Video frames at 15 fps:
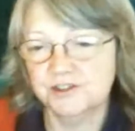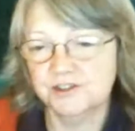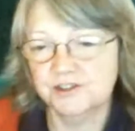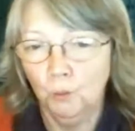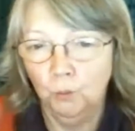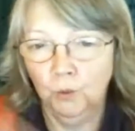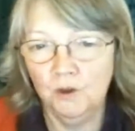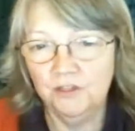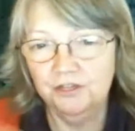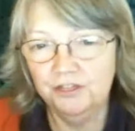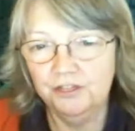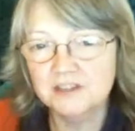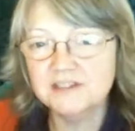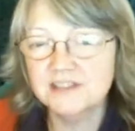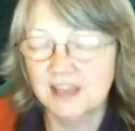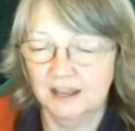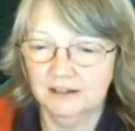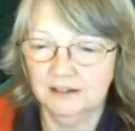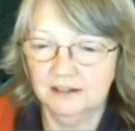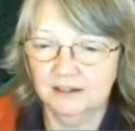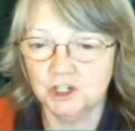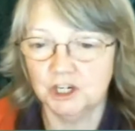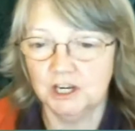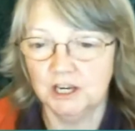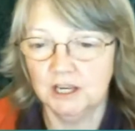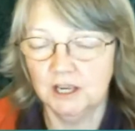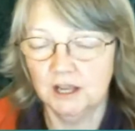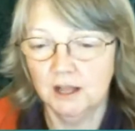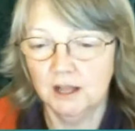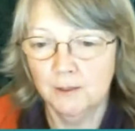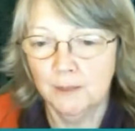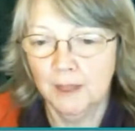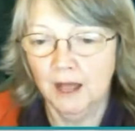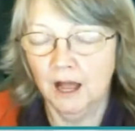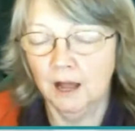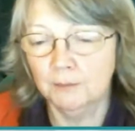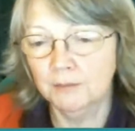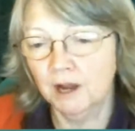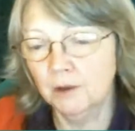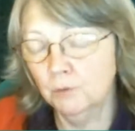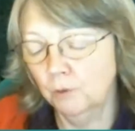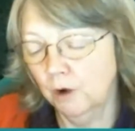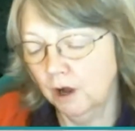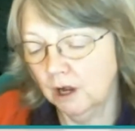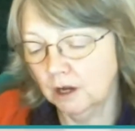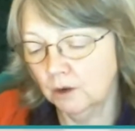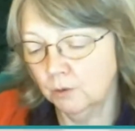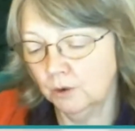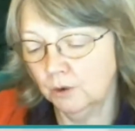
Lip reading: With this energy, I work with